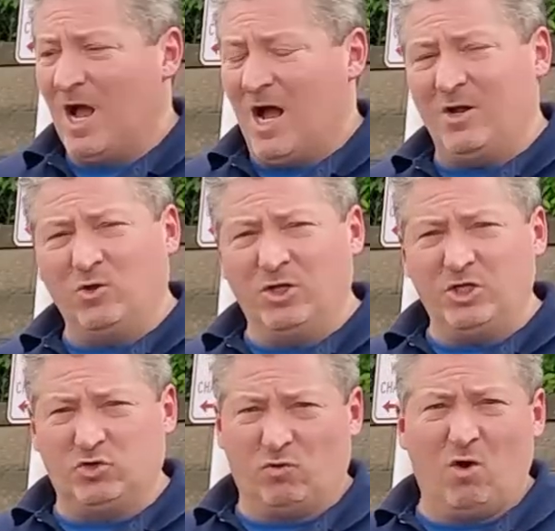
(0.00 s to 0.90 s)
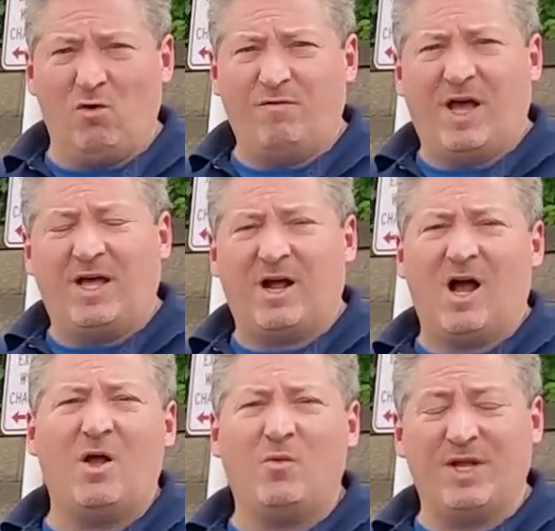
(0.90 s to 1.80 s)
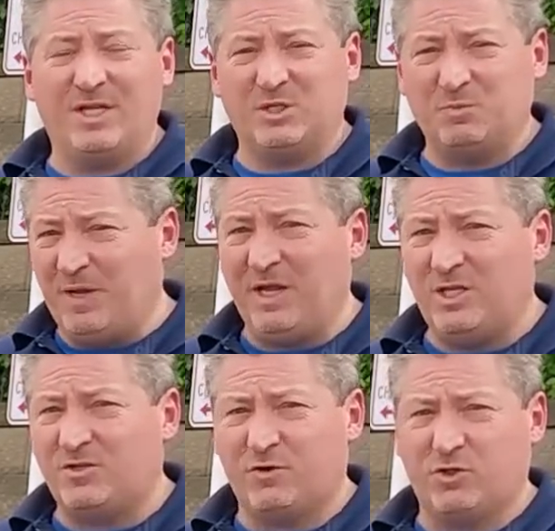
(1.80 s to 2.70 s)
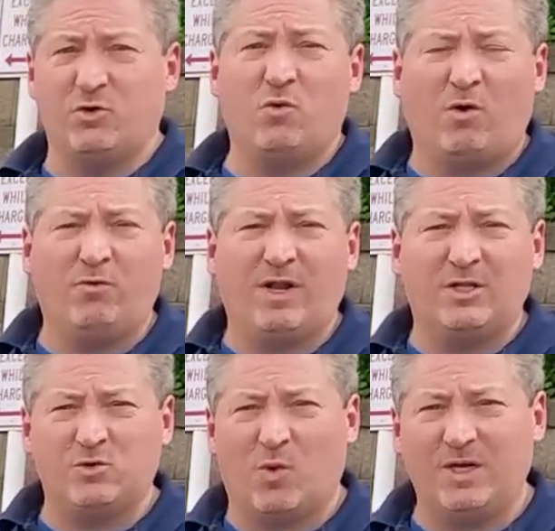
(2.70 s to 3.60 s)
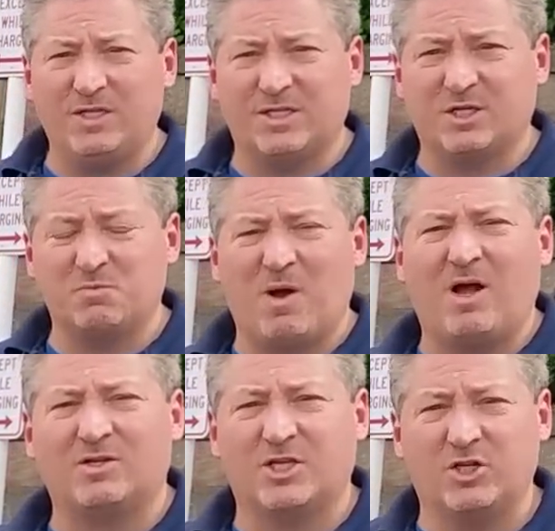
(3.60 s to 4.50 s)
I only drove at highway speeds for 226 miles.